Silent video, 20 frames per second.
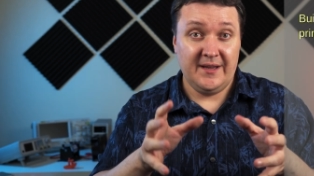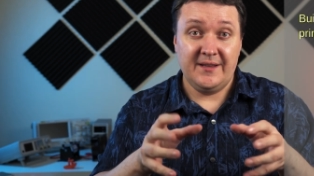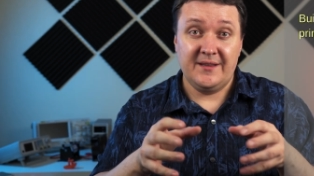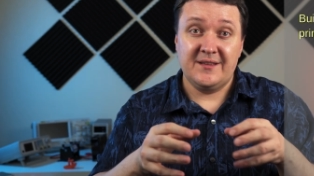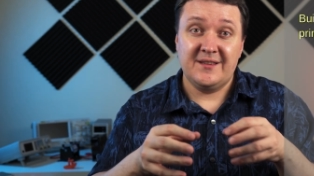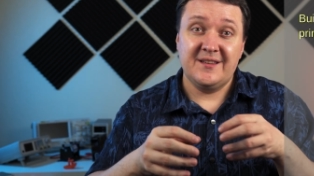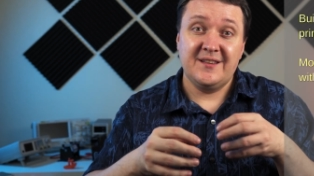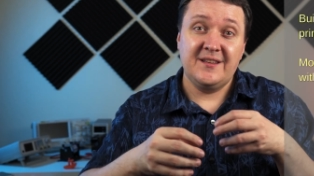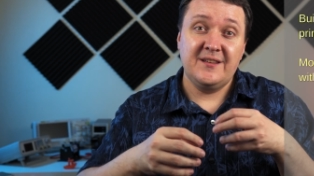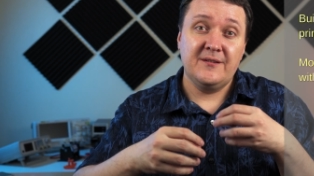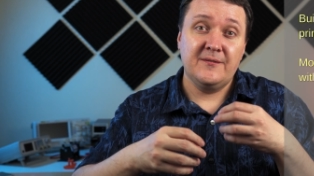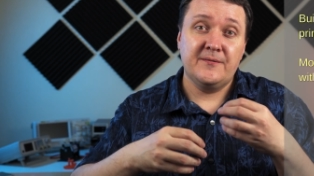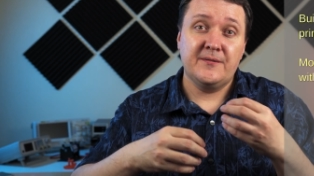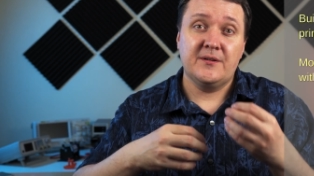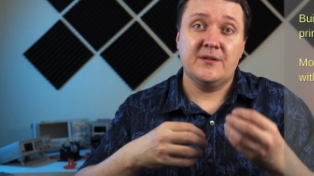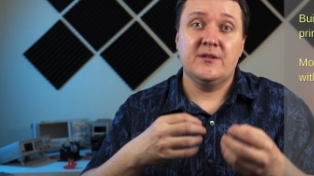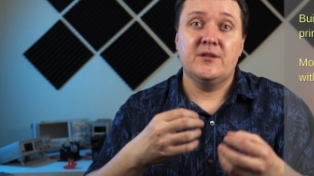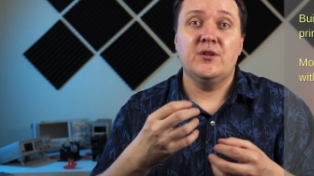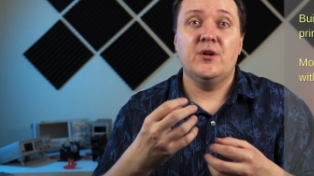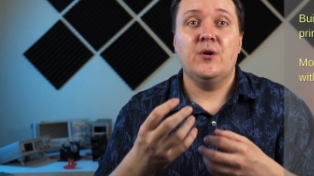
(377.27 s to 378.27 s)
and
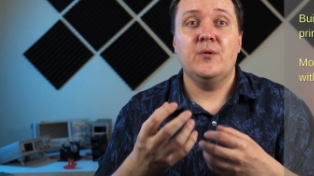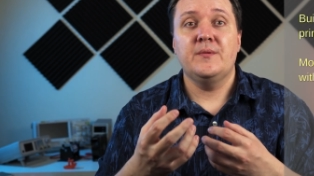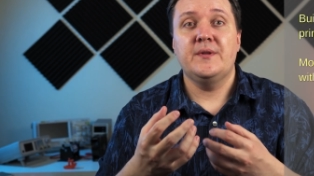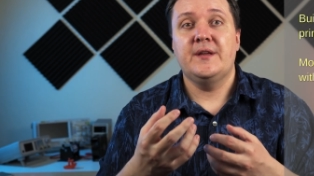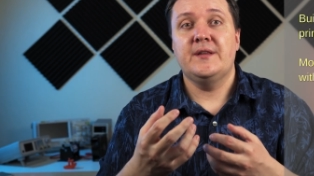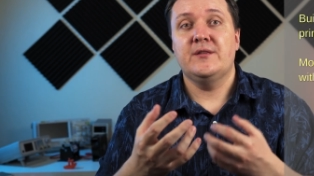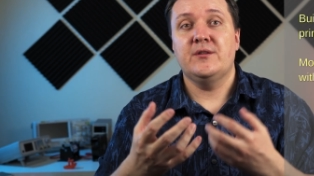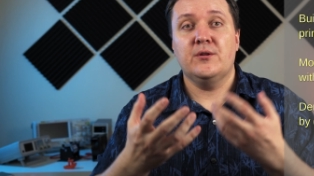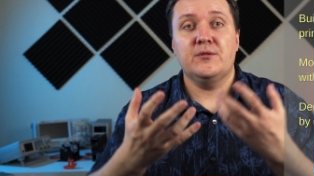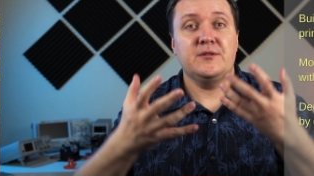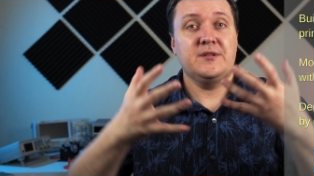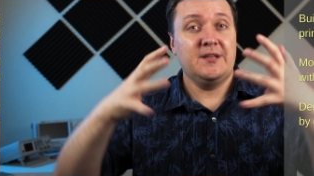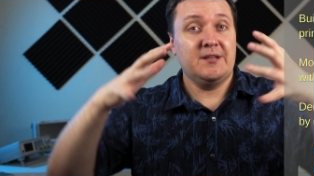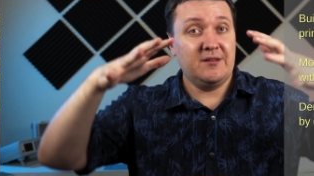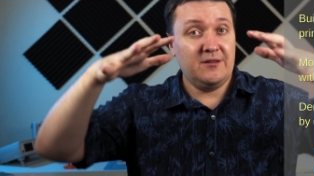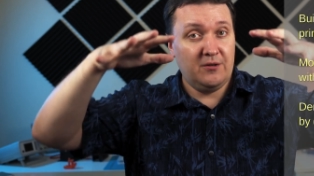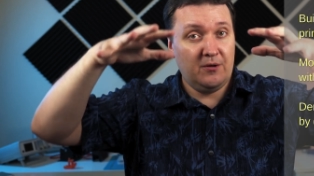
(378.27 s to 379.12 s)
infer known and not yet